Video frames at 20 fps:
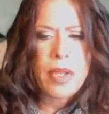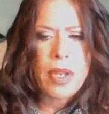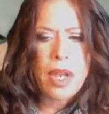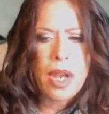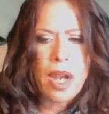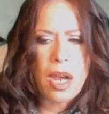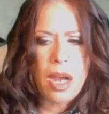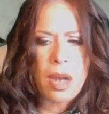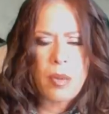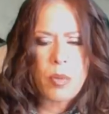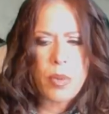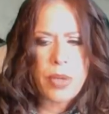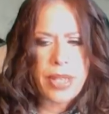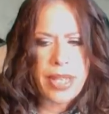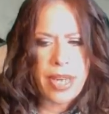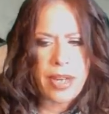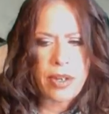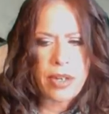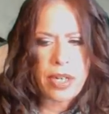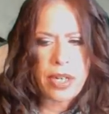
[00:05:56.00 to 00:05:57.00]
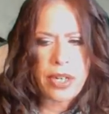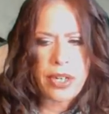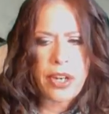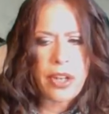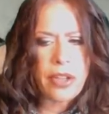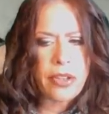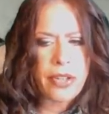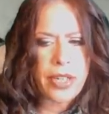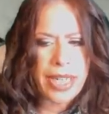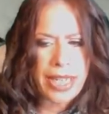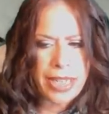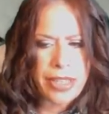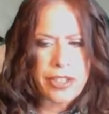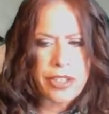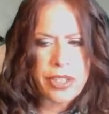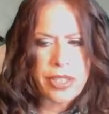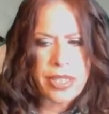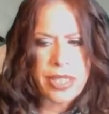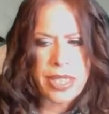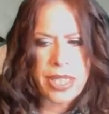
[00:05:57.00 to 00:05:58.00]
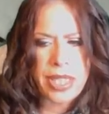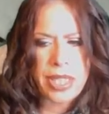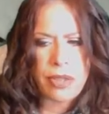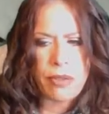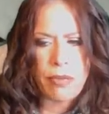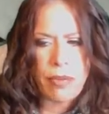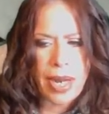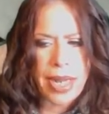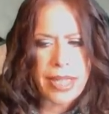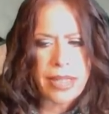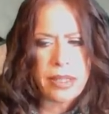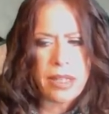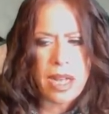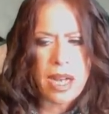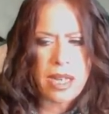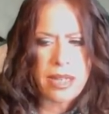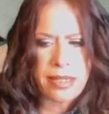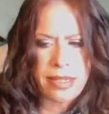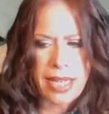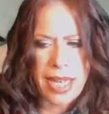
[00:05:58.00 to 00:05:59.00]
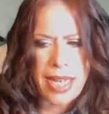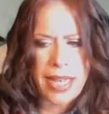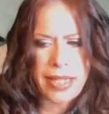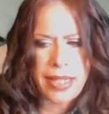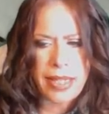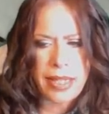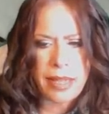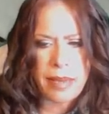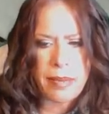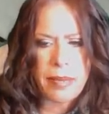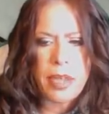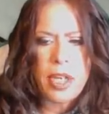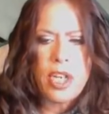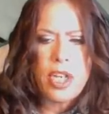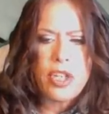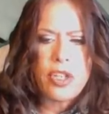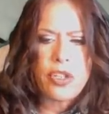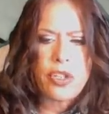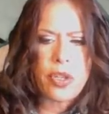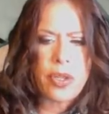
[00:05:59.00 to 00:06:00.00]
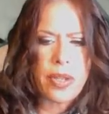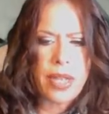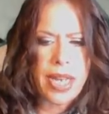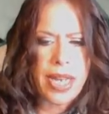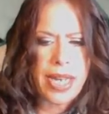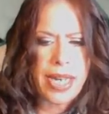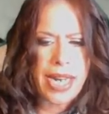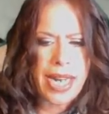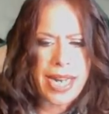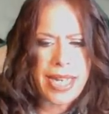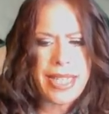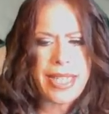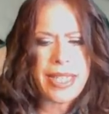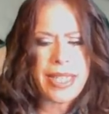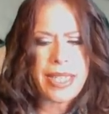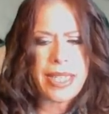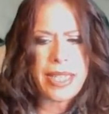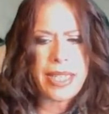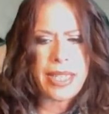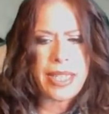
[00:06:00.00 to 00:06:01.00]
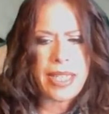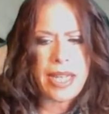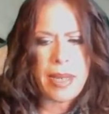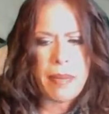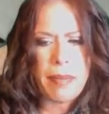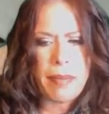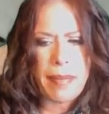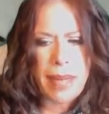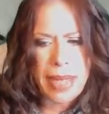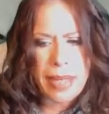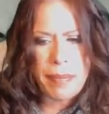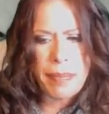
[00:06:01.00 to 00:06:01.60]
um, without another agency right alongside them so that anything that might